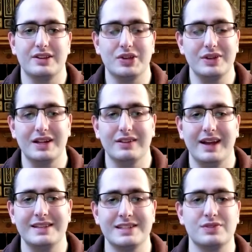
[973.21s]
you need a
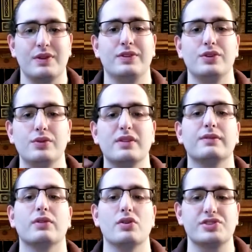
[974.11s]
license with
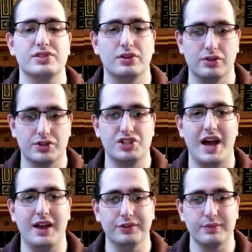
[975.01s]
universal
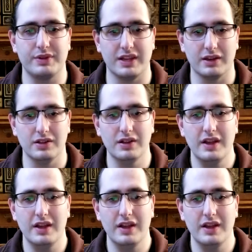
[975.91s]
child appeal.